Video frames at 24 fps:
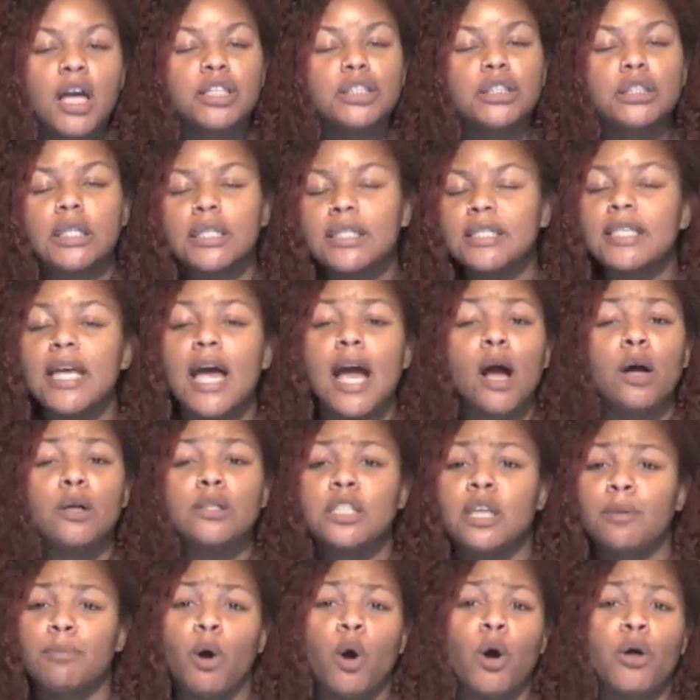She
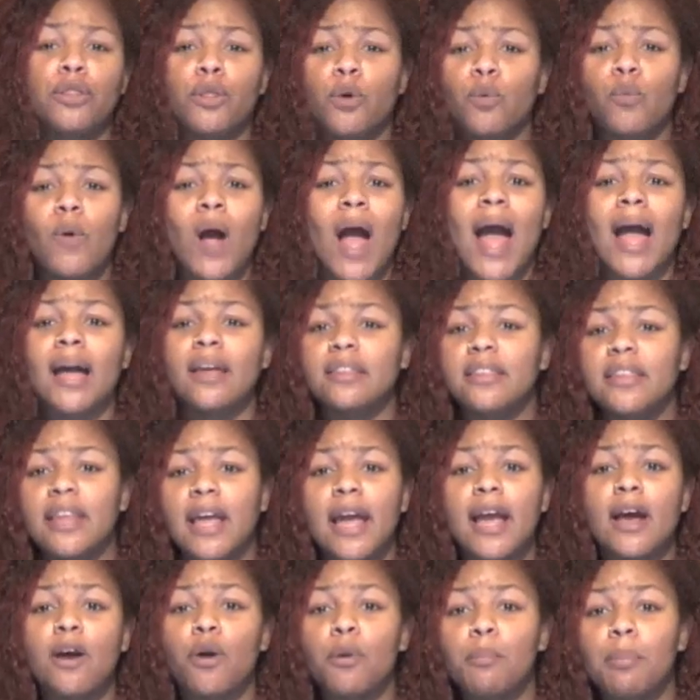tells him on the ride
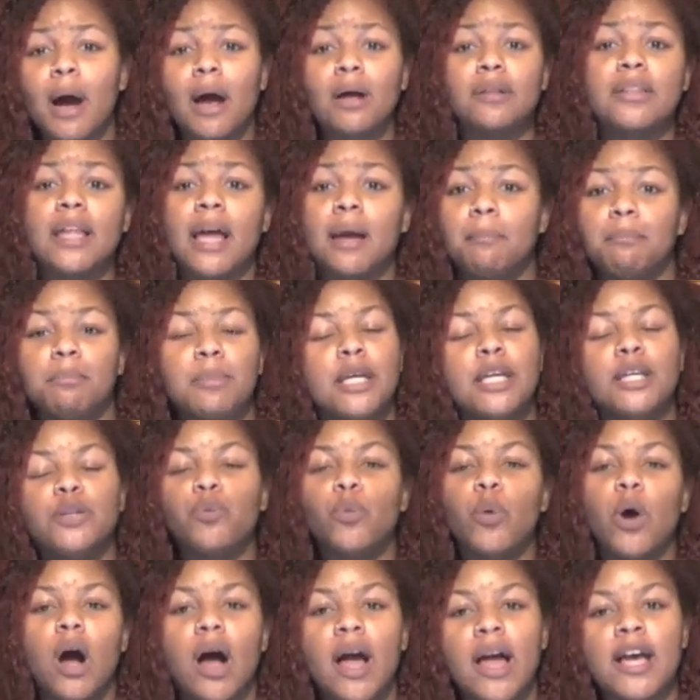there about that
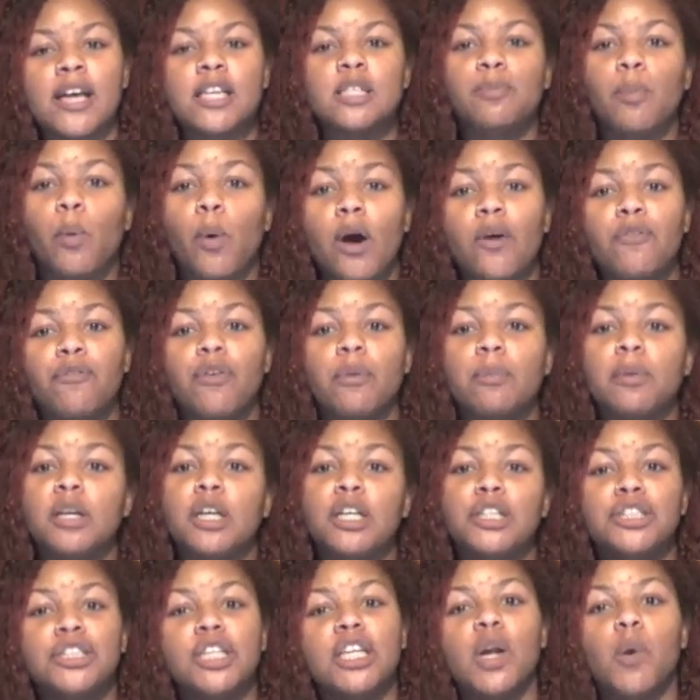meeting with her ex-boyfriend
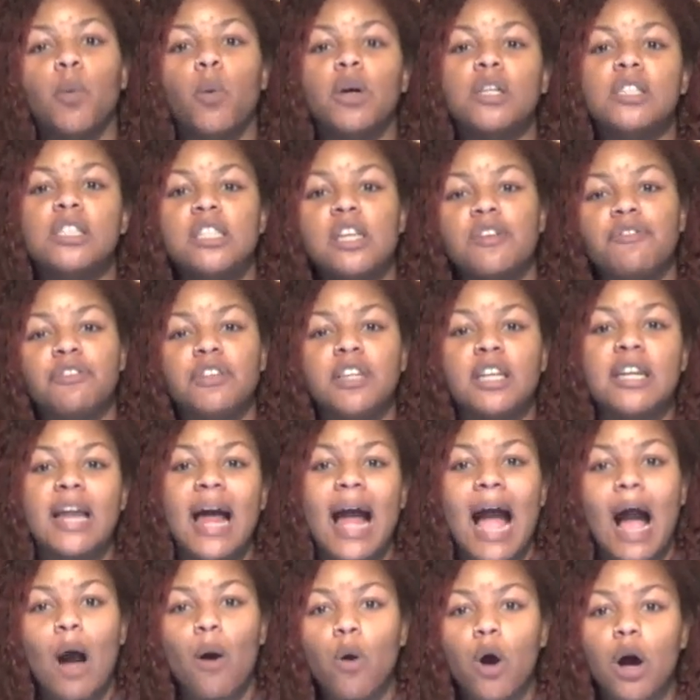because she didn't want Tiffany to
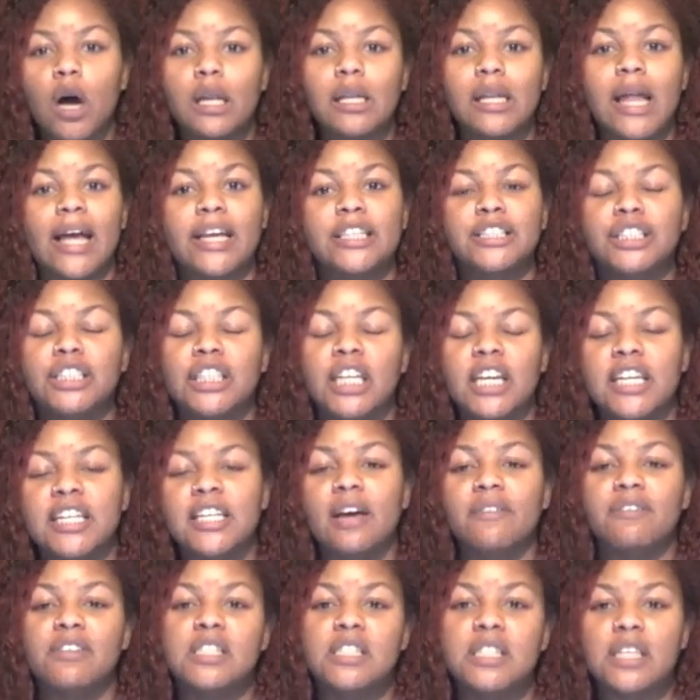out her like she ain't
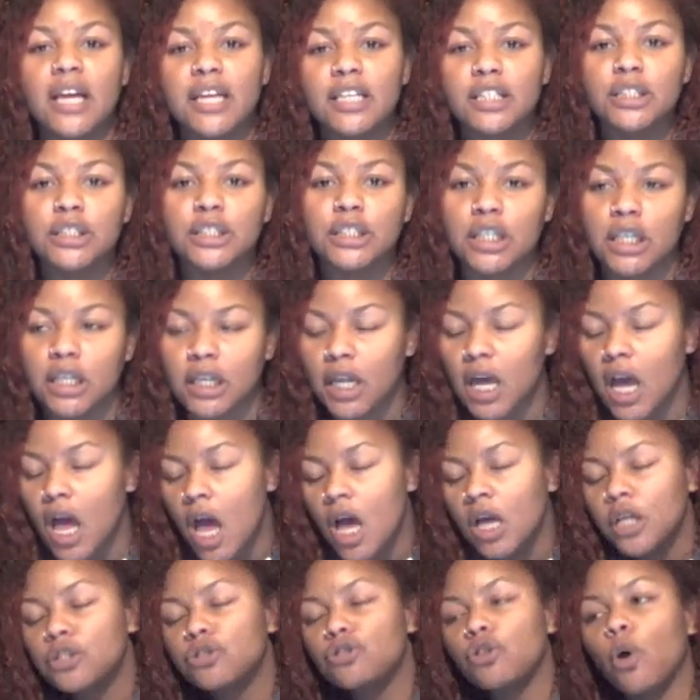never say shit.
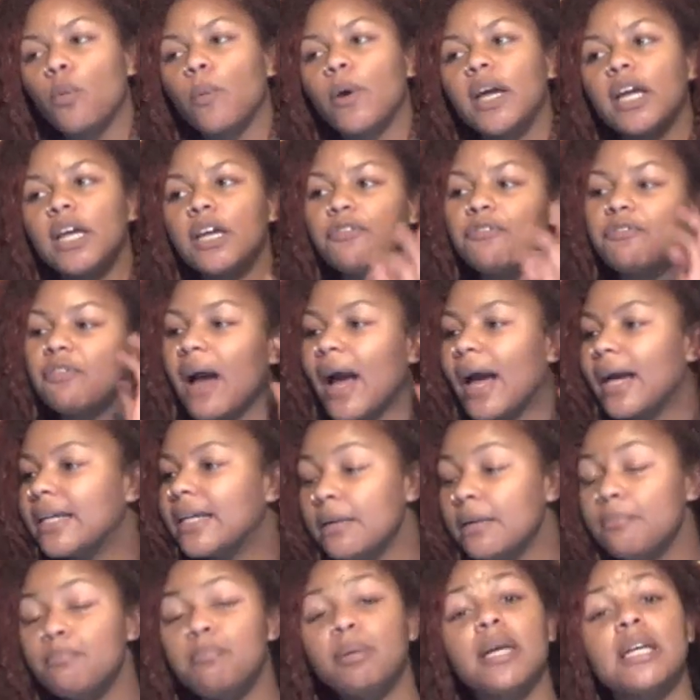So when he
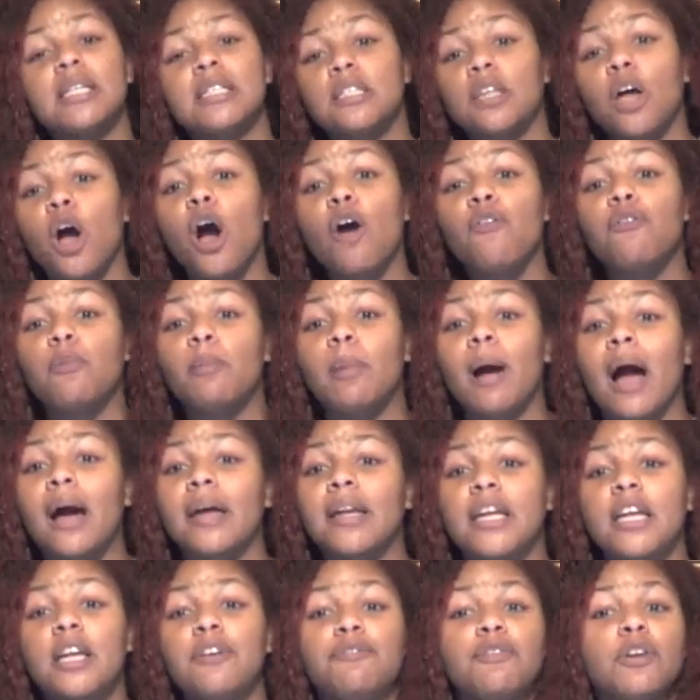pissed off
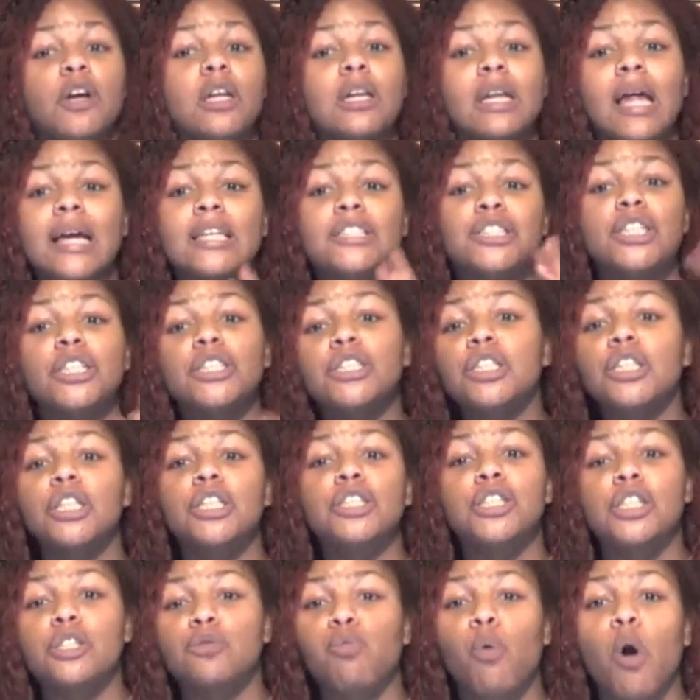about it. He felt like she should
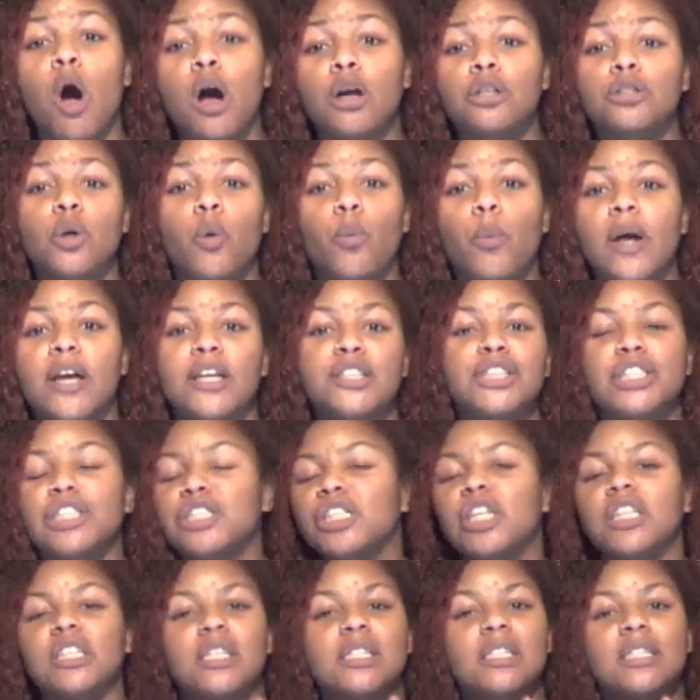have just walked away. She
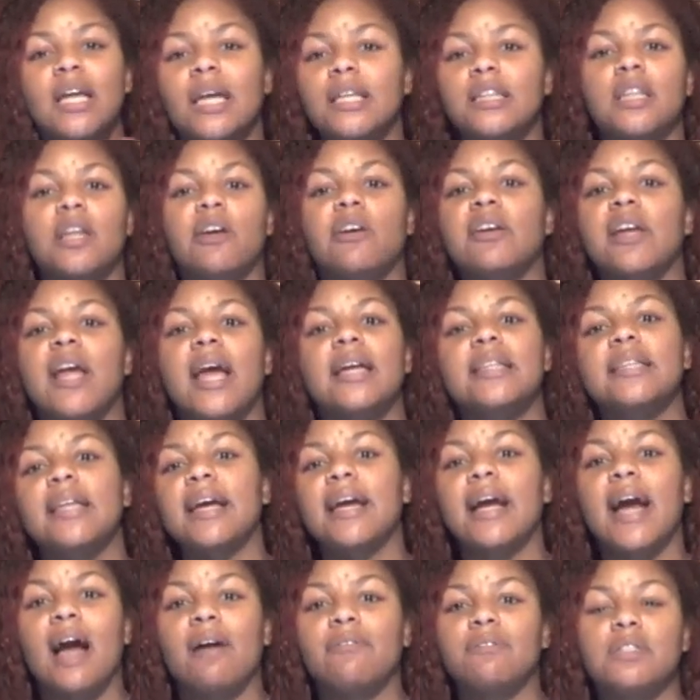shouldn't have sat there and had
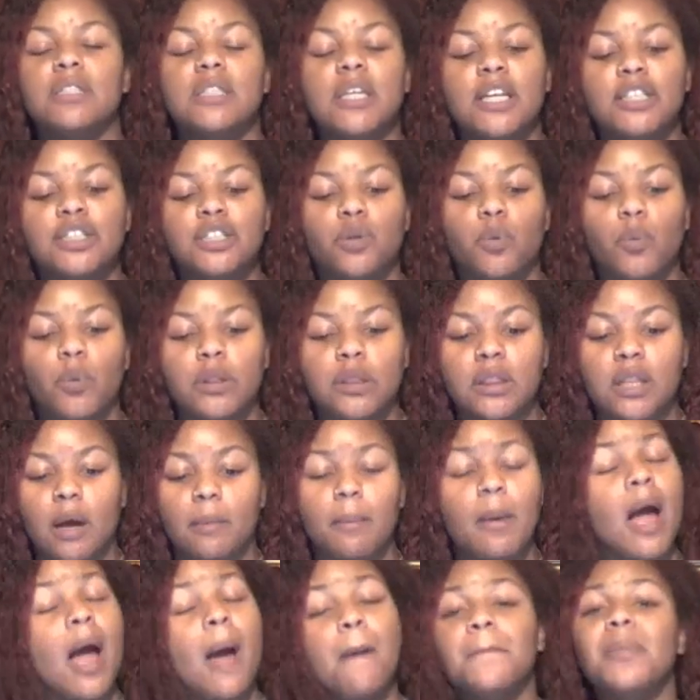that conversation with
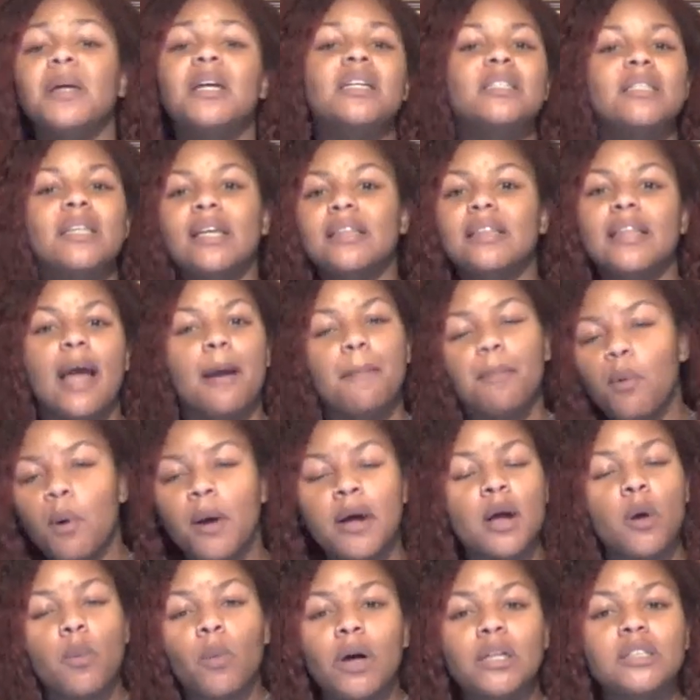them, because at that
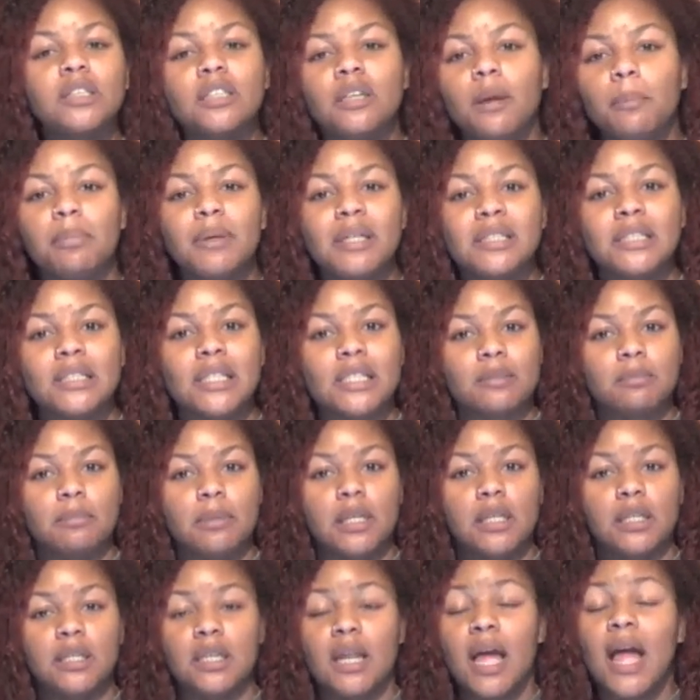point it wasn't a business
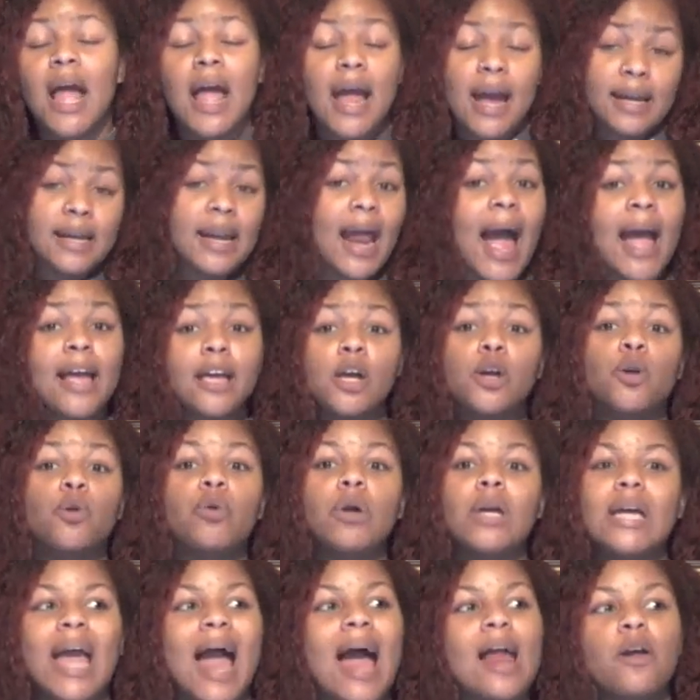meeting. And I agree.